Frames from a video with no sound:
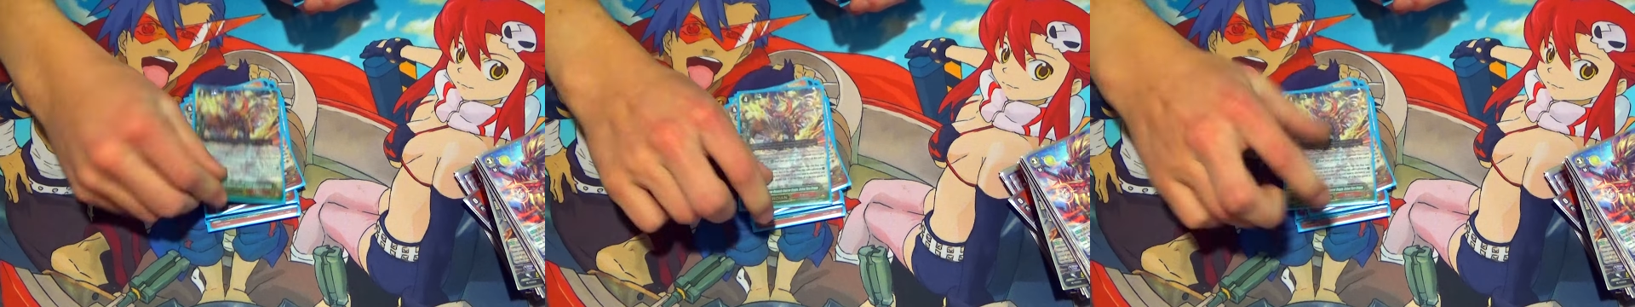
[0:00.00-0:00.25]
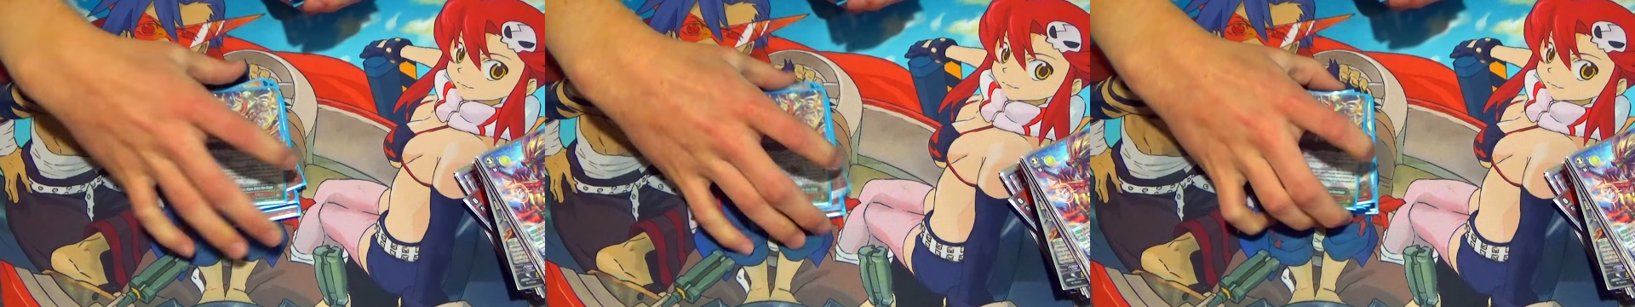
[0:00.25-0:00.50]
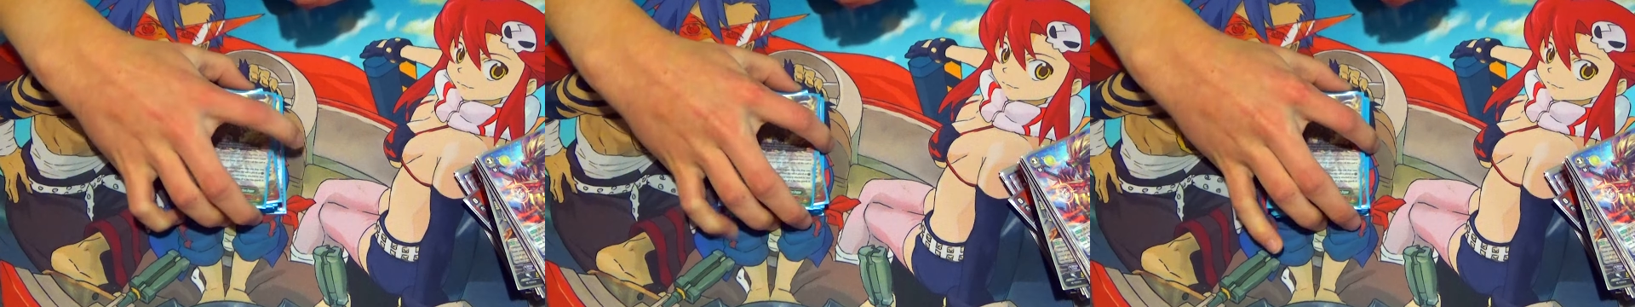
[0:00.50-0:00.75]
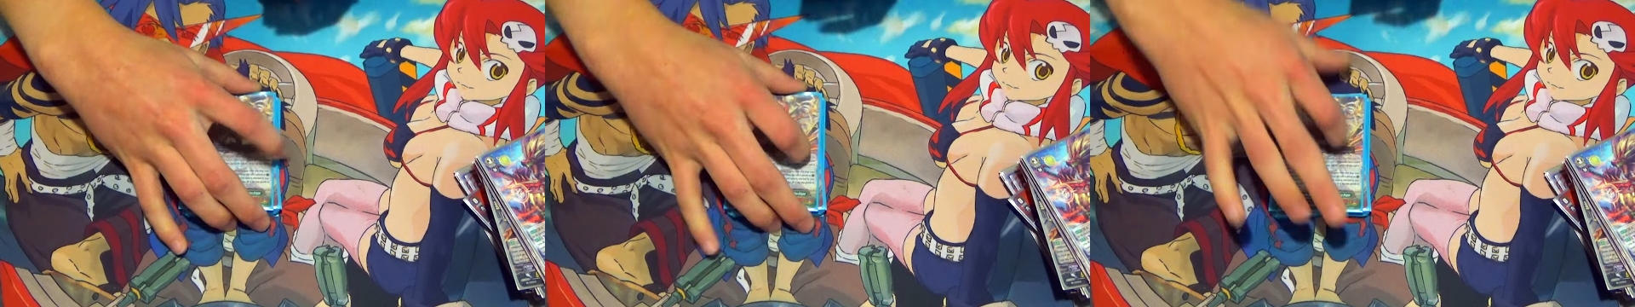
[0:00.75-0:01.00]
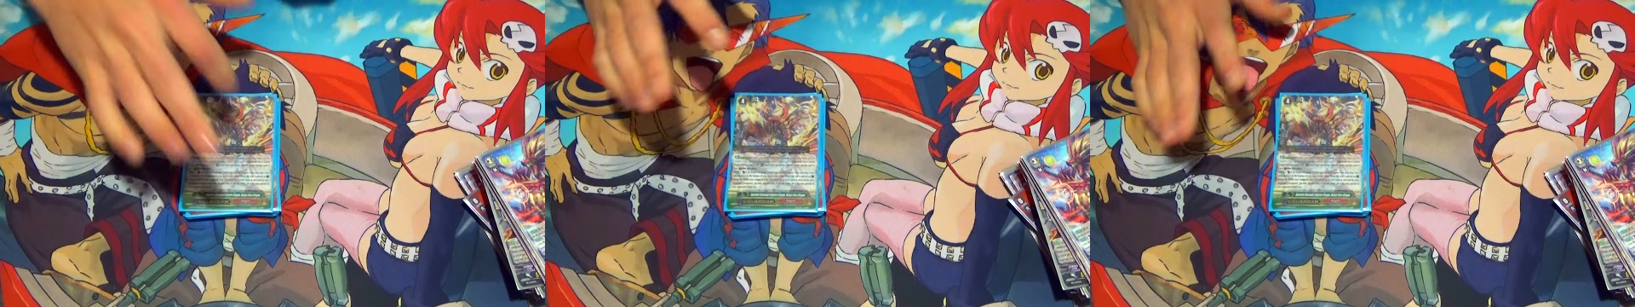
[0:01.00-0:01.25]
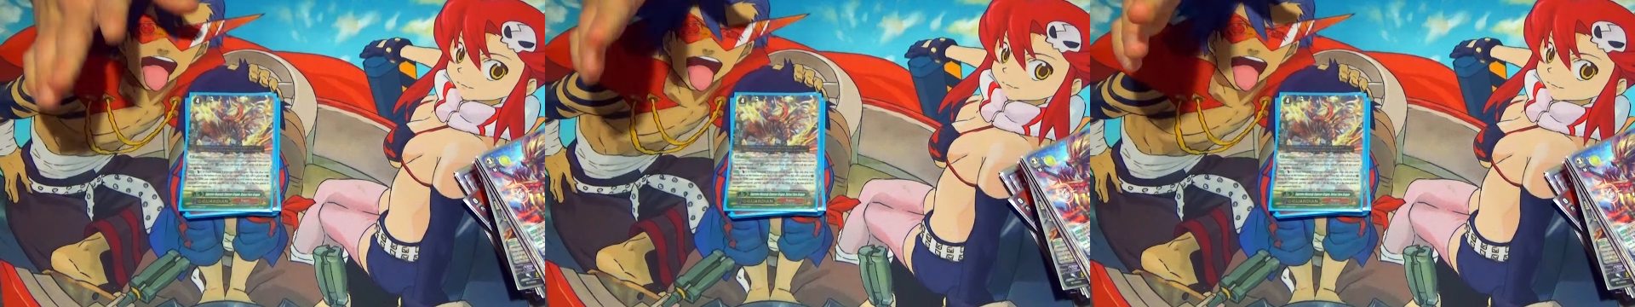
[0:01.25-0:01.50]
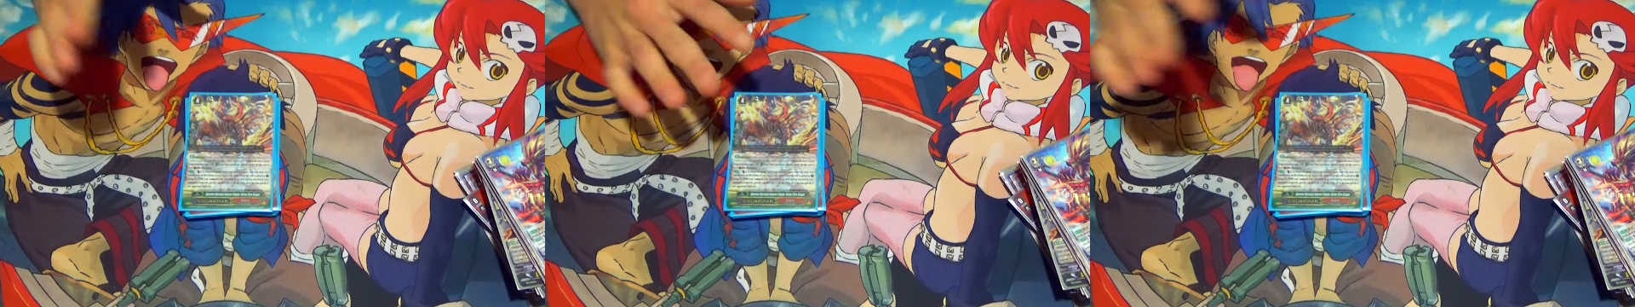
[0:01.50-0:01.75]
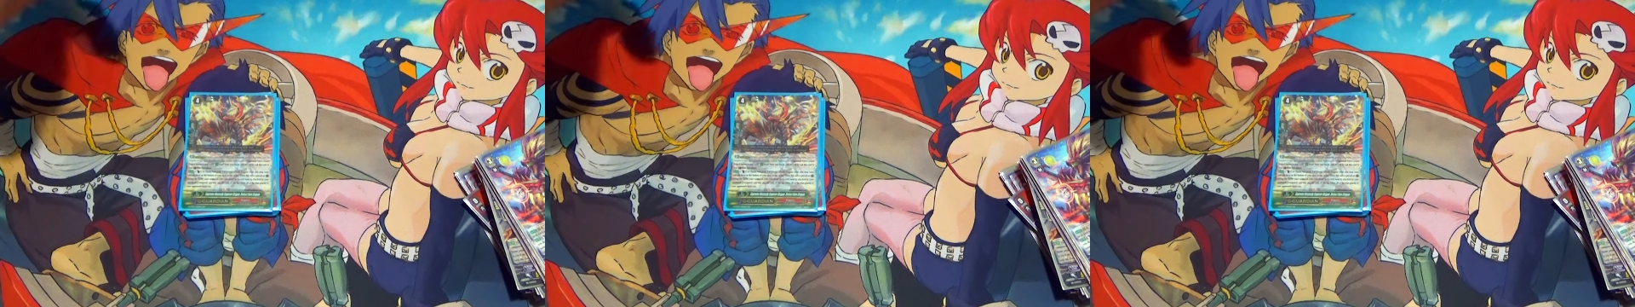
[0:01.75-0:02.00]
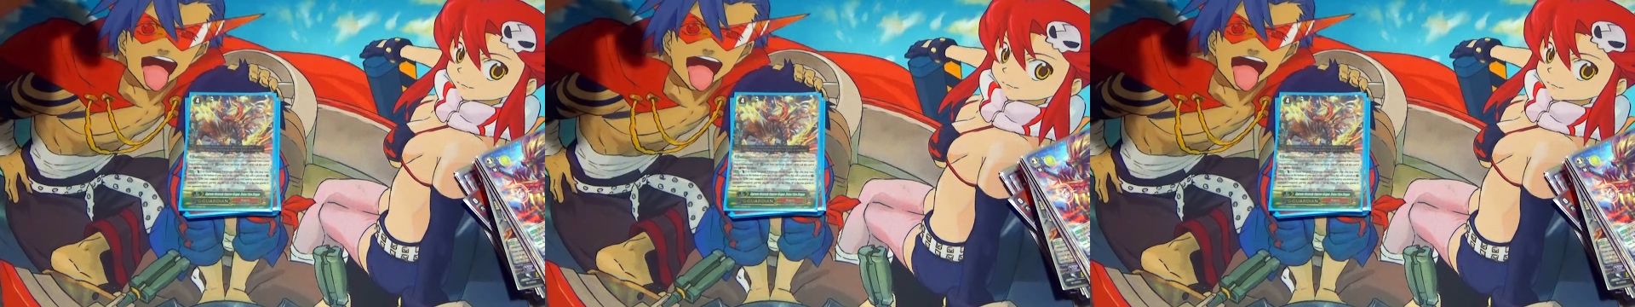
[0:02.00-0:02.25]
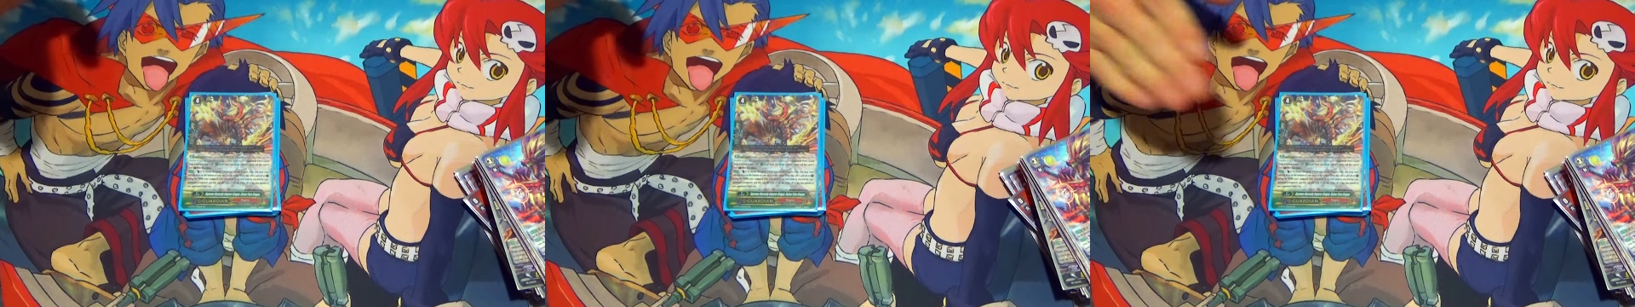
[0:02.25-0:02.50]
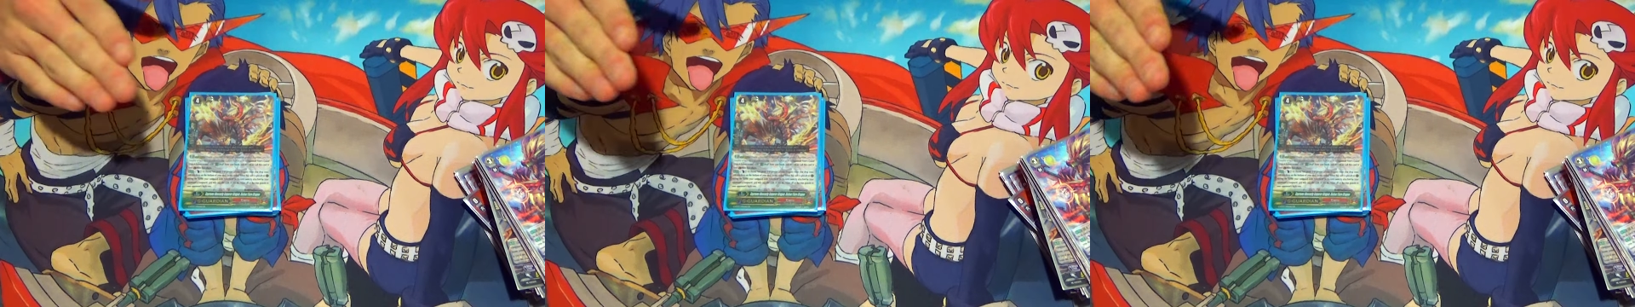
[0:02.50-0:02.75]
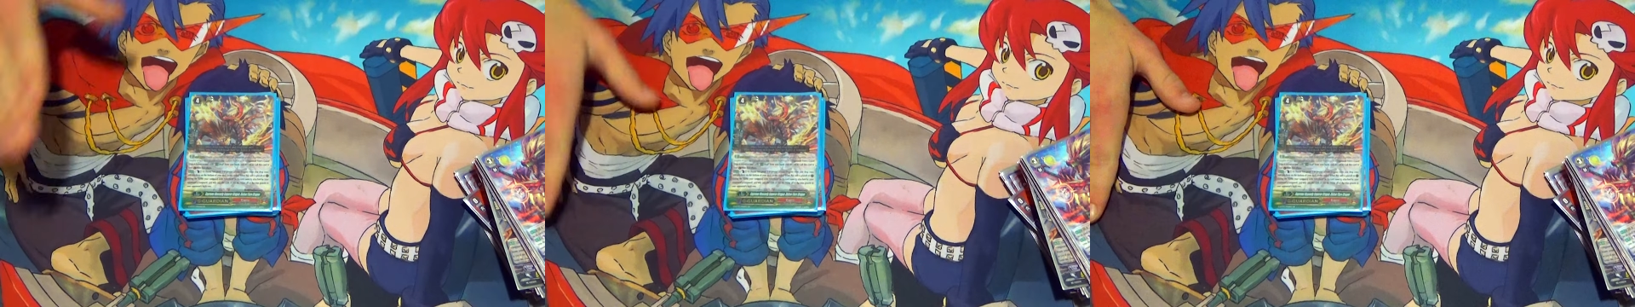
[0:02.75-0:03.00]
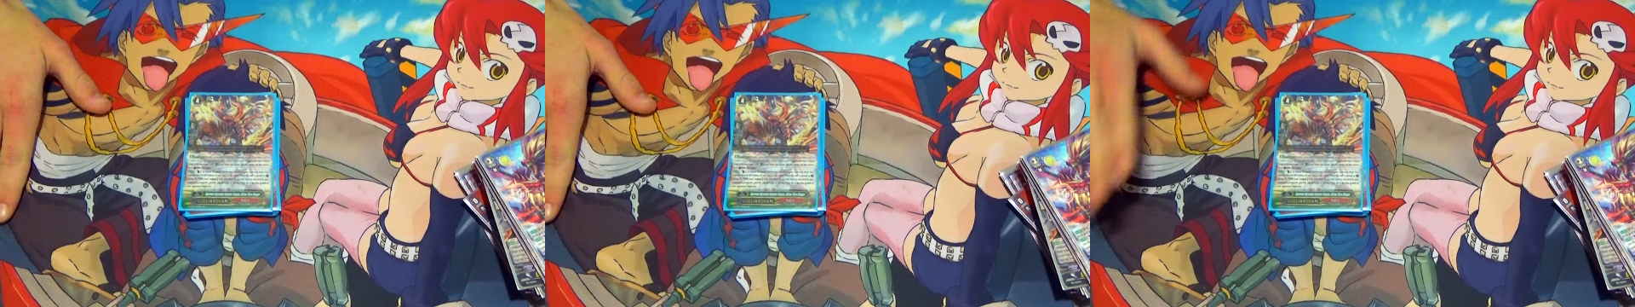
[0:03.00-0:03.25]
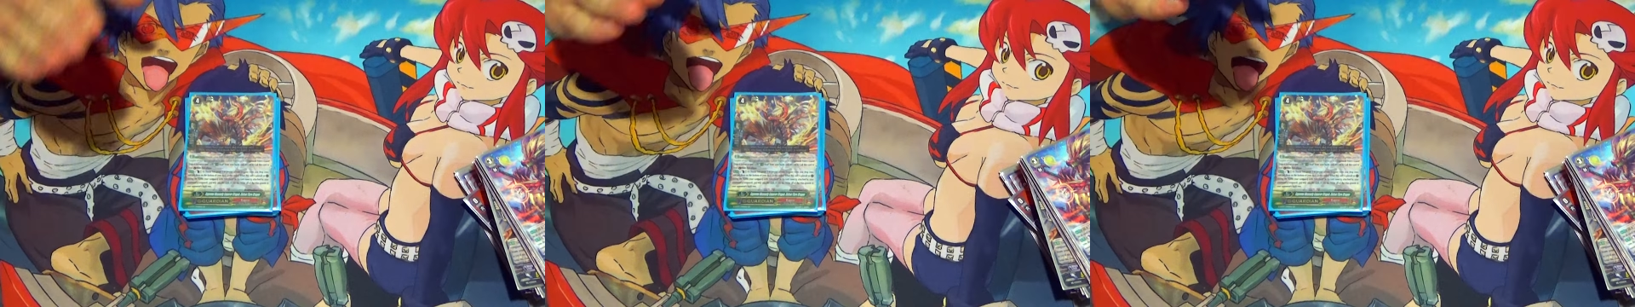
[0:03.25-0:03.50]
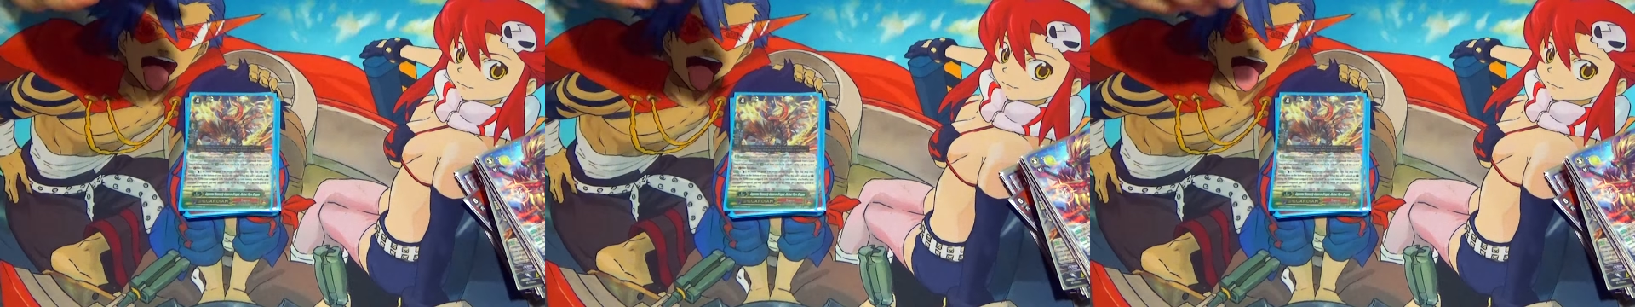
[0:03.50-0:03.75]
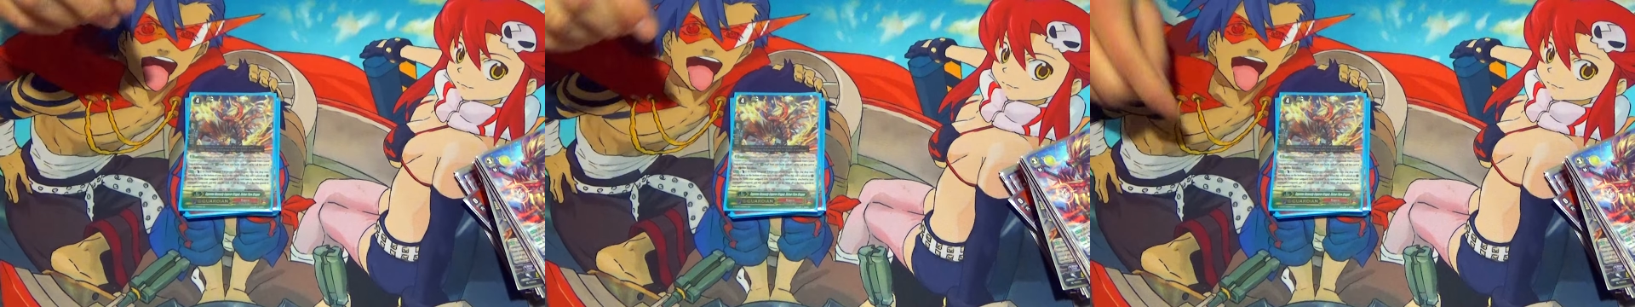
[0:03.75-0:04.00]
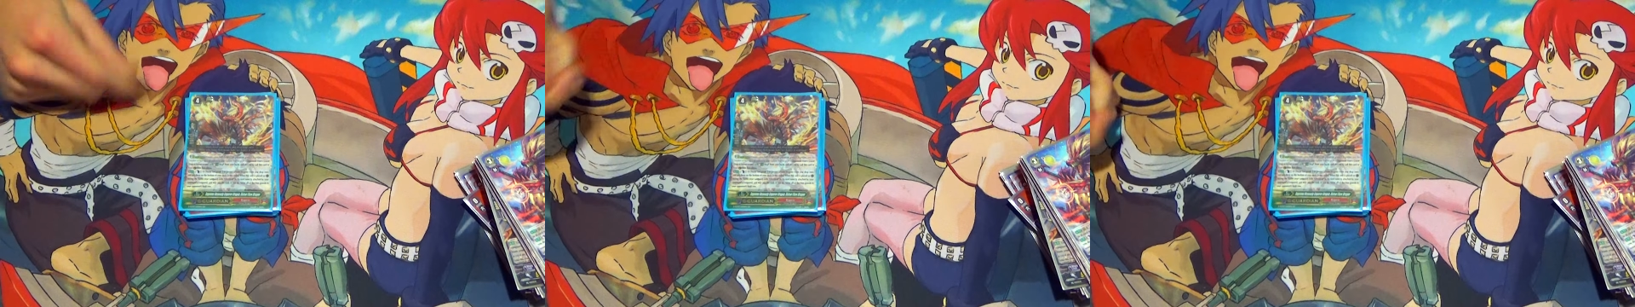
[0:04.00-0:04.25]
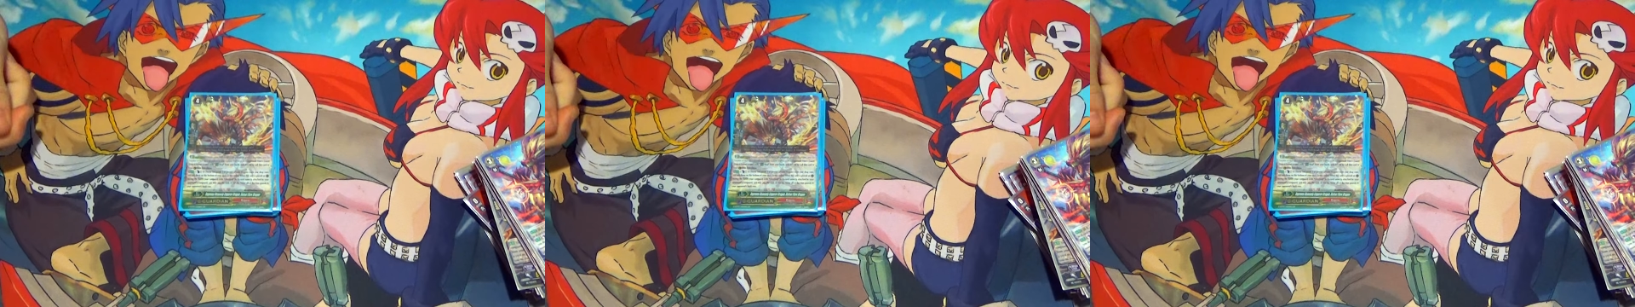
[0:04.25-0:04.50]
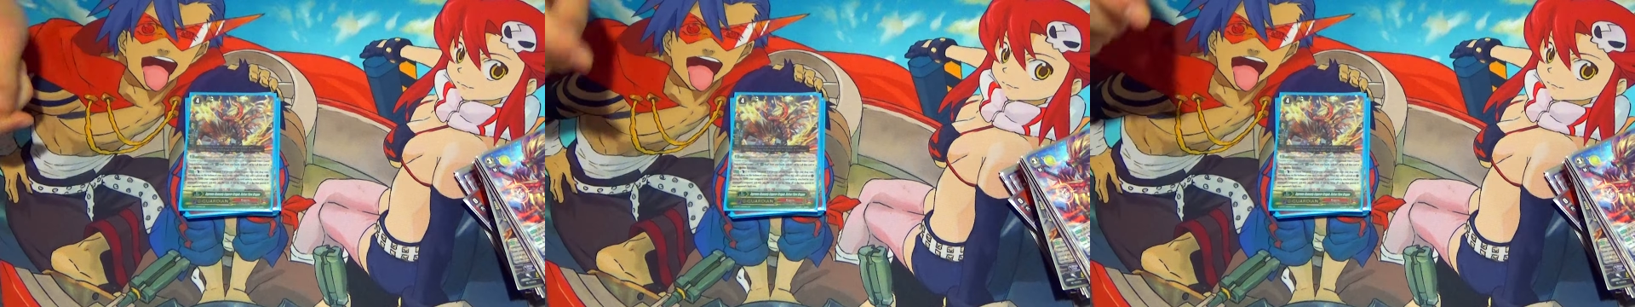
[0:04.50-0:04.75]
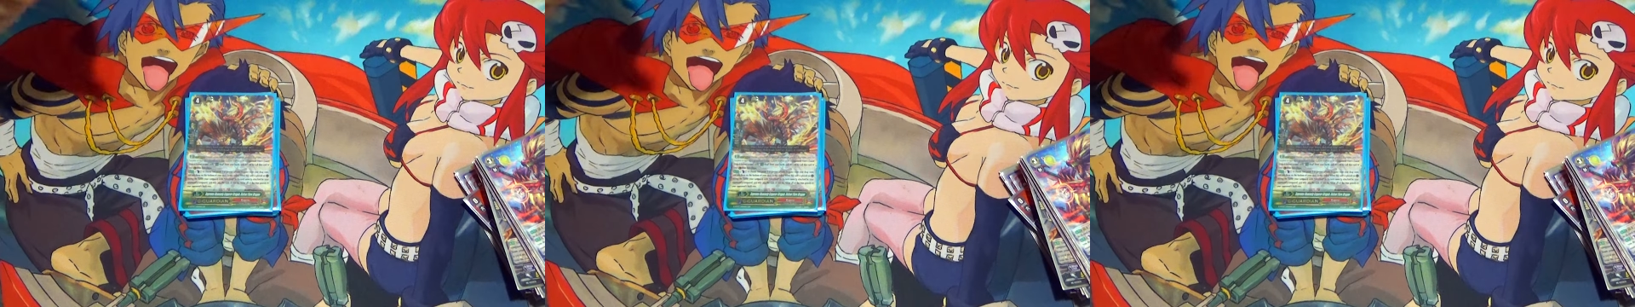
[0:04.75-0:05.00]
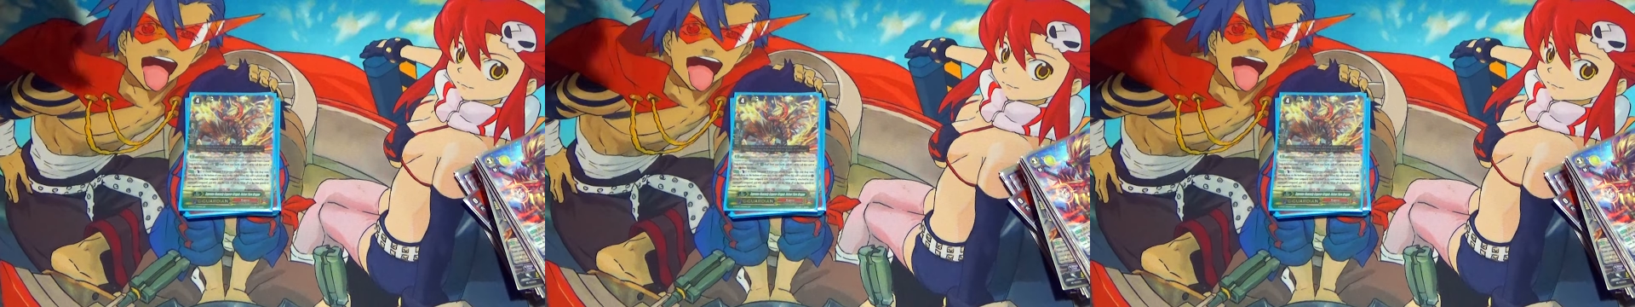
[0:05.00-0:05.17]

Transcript: [unreadable: no face in view]